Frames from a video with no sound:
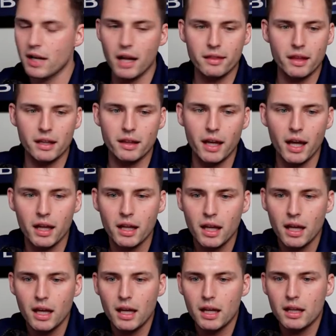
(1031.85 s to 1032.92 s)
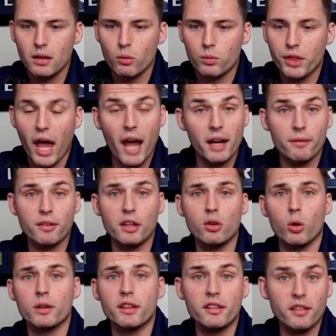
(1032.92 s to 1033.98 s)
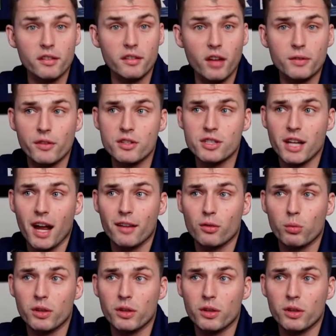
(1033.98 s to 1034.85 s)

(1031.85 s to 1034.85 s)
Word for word: I think that the N F C North is a tough division, guys.